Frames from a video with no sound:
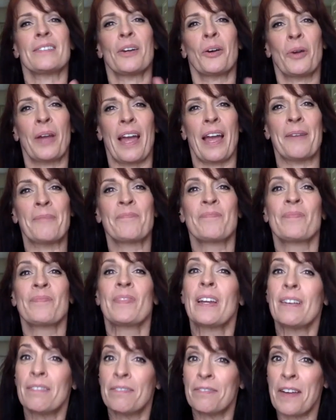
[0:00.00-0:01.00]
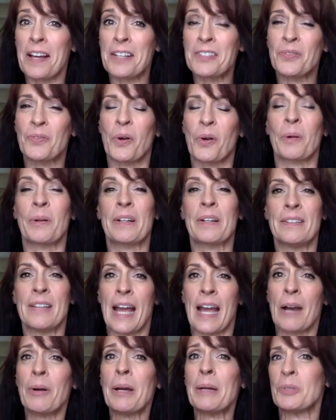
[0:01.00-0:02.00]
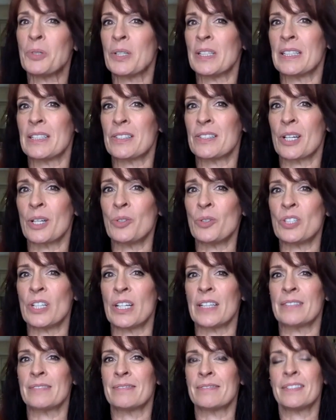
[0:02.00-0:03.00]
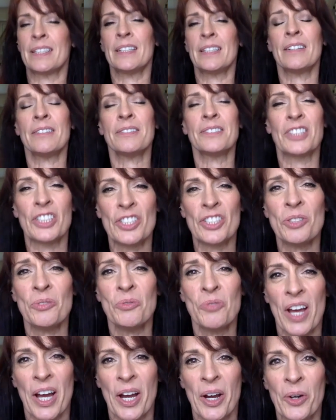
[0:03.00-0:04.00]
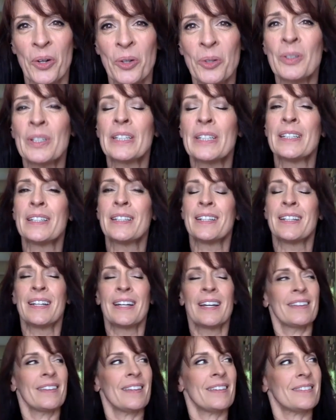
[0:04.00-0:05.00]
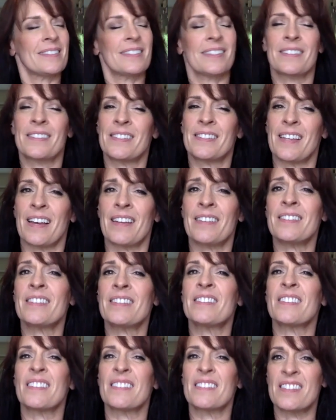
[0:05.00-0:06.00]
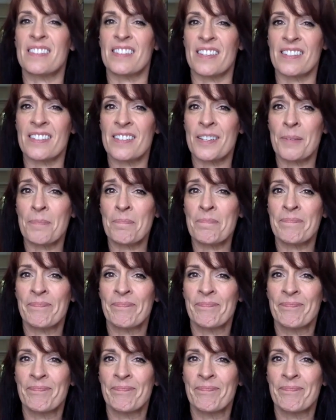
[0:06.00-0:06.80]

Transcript: Okay, fast forward. Now I'm doing this coaching. Did you know that success is a system?